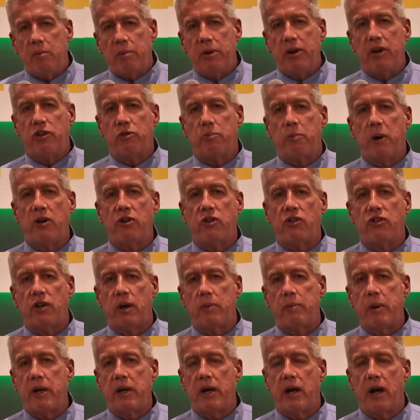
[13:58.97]
Police budgets
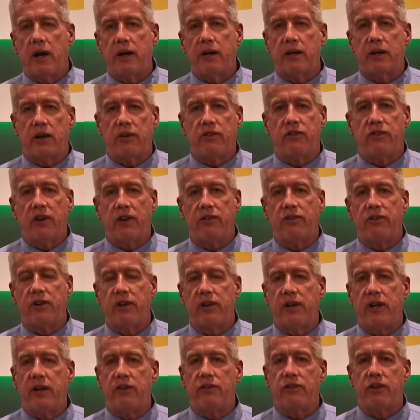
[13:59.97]
have been cut
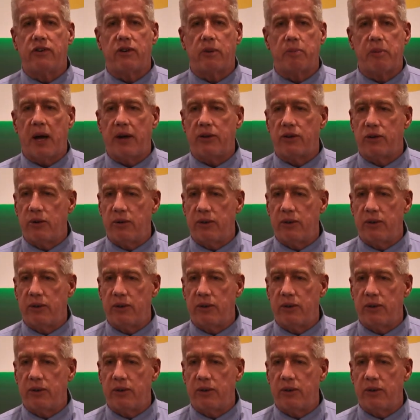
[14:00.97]
consistently since about